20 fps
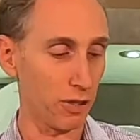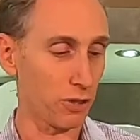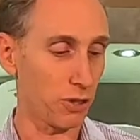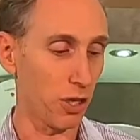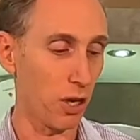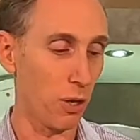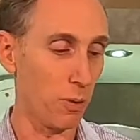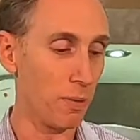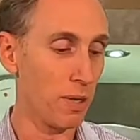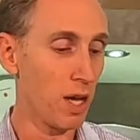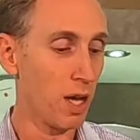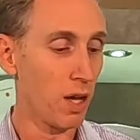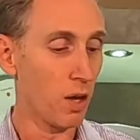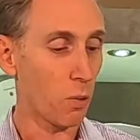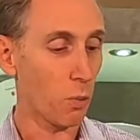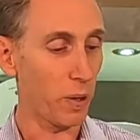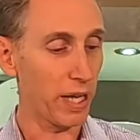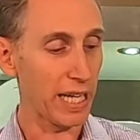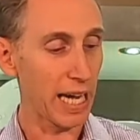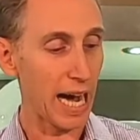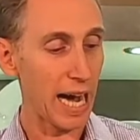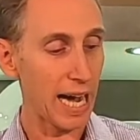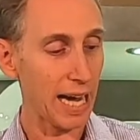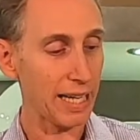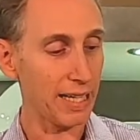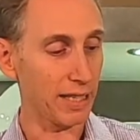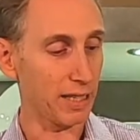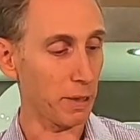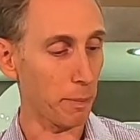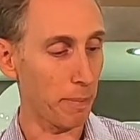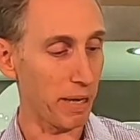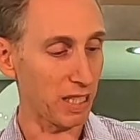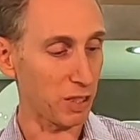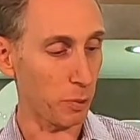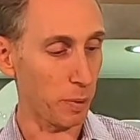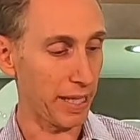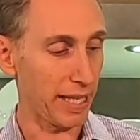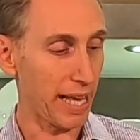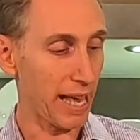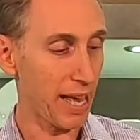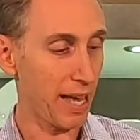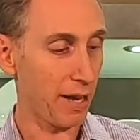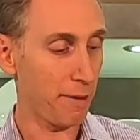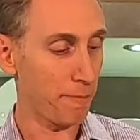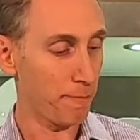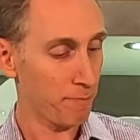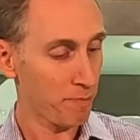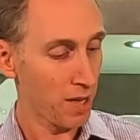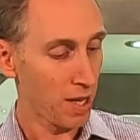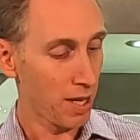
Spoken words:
So we hide it the best we can